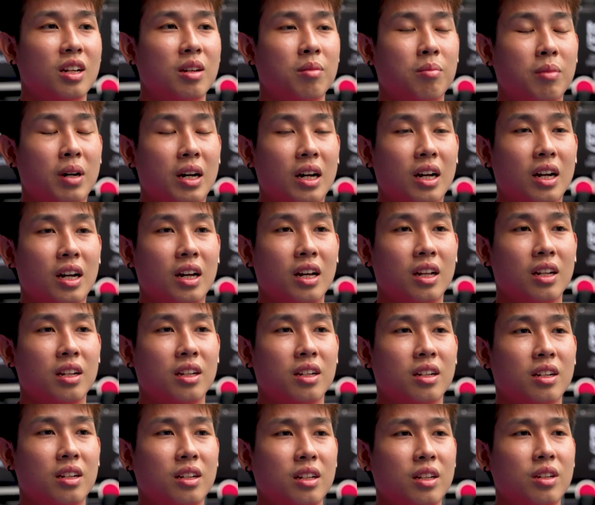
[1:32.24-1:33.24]
but
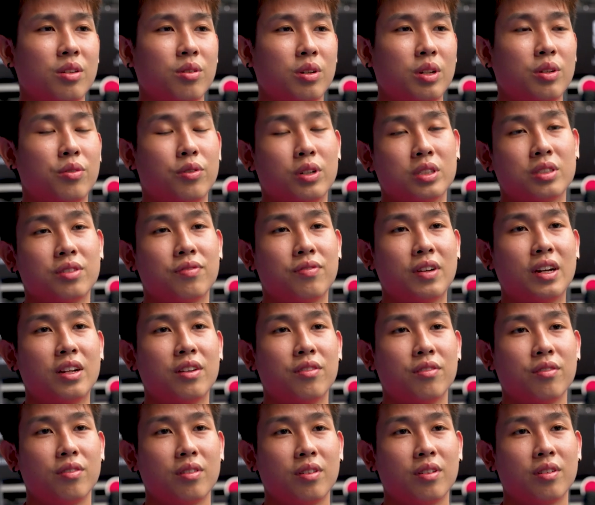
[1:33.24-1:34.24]
it, it was a
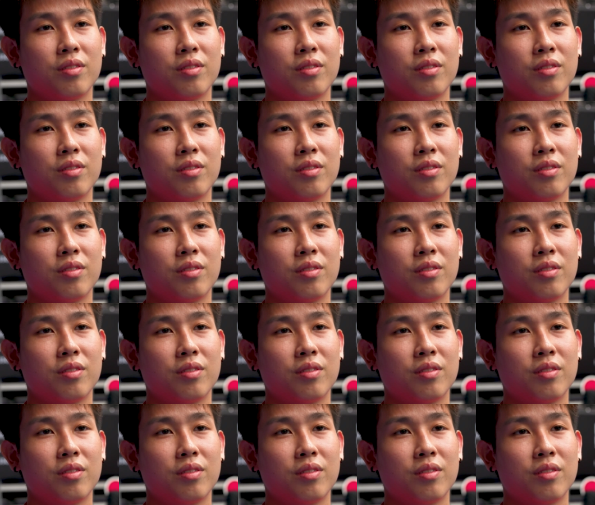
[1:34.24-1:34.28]
fun